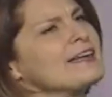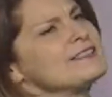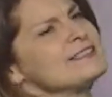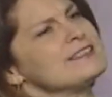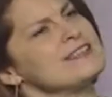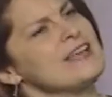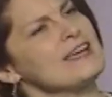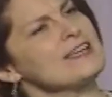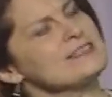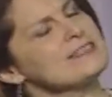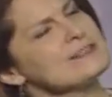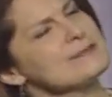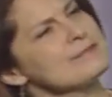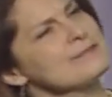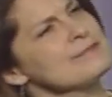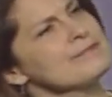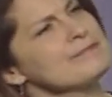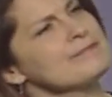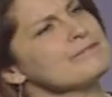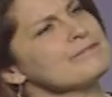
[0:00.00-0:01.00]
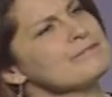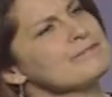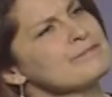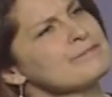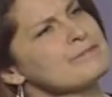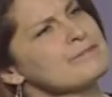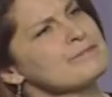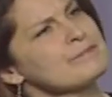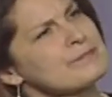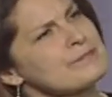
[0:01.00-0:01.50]
and says,
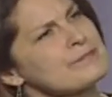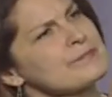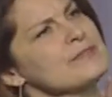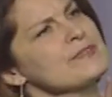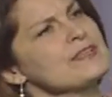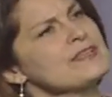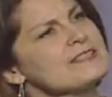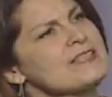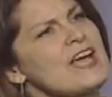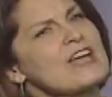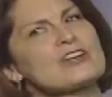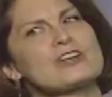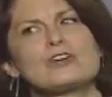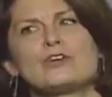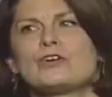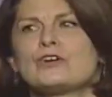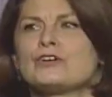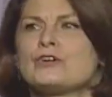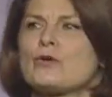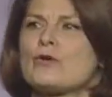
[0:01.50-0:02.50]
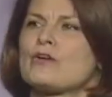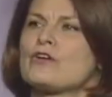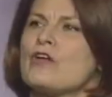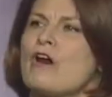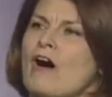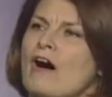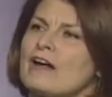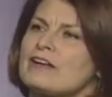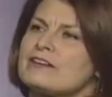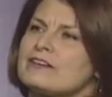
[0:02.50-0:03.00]
is that good or
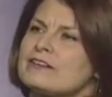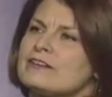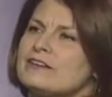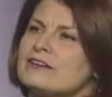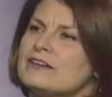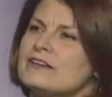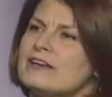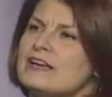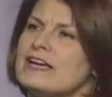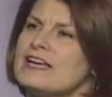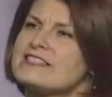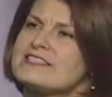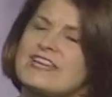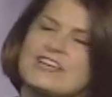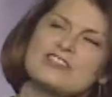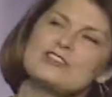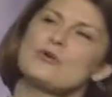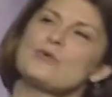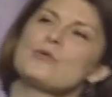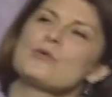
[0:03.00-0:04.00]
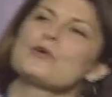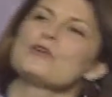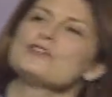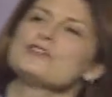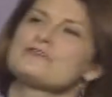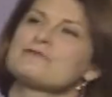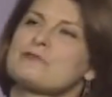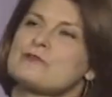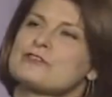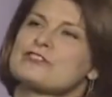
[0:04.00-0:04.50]
not? It's like the
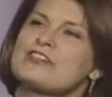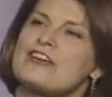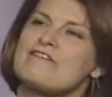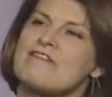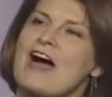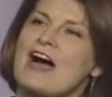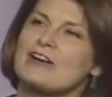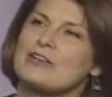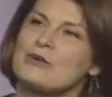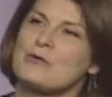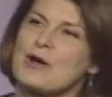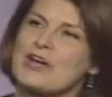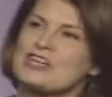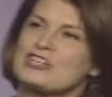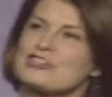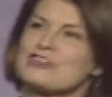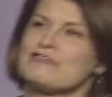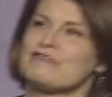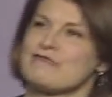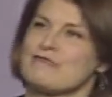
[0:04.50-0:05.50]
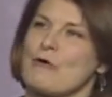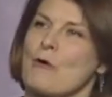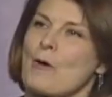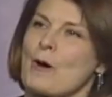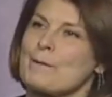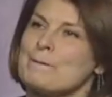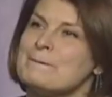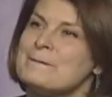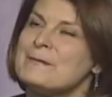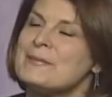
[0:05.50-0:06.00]
world's first evaluation
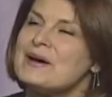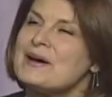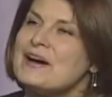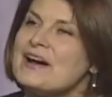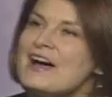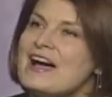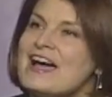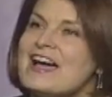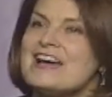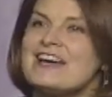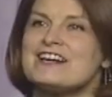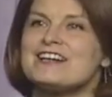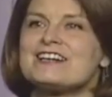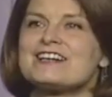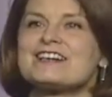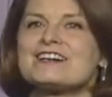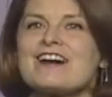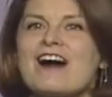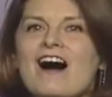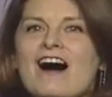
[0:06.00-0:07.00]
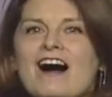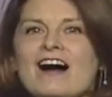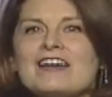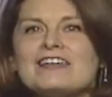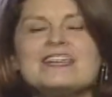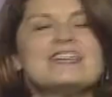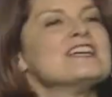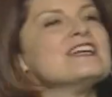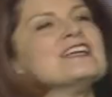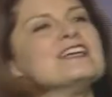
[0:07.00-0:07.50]
form. God
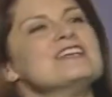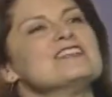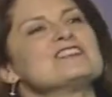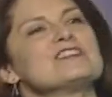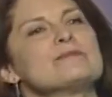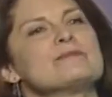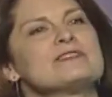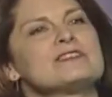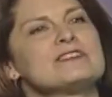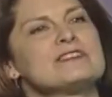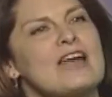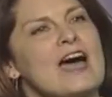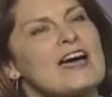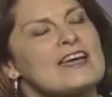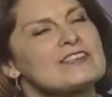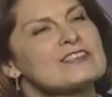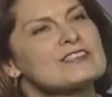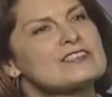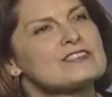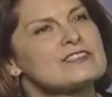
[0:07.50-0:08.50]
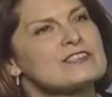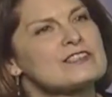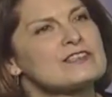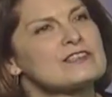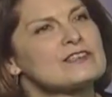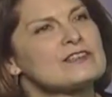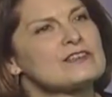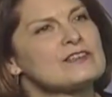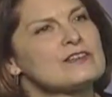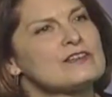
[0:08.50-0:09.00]
is obsessed
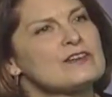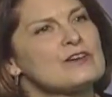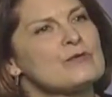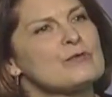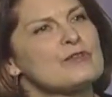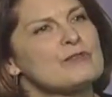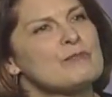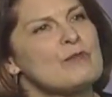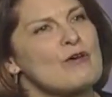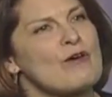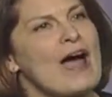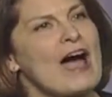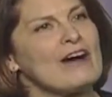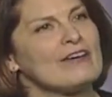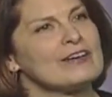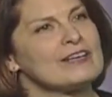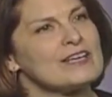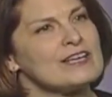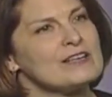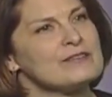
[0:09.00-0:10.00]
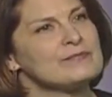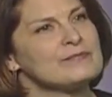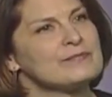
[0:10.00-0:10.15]
with morality,